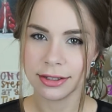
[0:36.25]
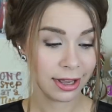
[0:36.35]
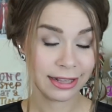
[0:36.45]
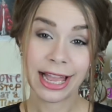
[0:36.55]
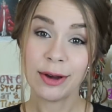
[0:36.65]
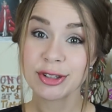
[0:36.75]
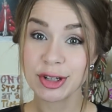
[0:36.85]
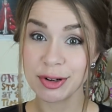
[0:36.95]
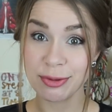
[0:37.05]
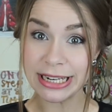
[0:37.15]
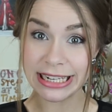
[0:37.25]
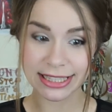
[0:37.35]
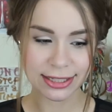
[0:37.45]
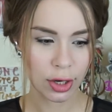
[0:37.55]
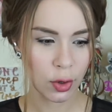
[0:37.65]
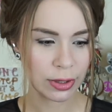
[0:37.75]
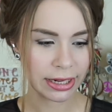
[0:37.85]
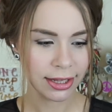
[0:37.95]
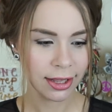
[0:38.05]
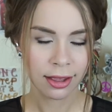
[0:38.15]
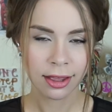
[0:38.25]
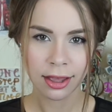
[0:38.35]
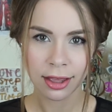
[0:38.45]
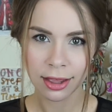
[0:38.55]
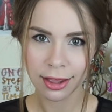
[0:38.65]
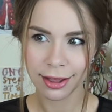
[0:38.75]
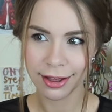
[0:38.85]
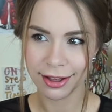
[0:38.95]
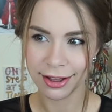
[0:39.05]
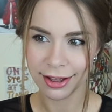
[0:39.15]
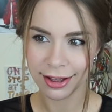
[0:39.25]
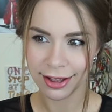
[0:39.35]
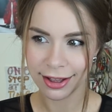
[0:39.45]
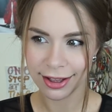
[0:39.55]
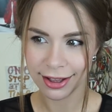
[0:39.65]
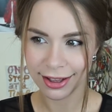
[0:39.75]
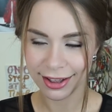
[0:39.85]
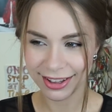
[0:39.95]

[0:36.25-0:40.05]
And now it's going to read it slowly. Expediter.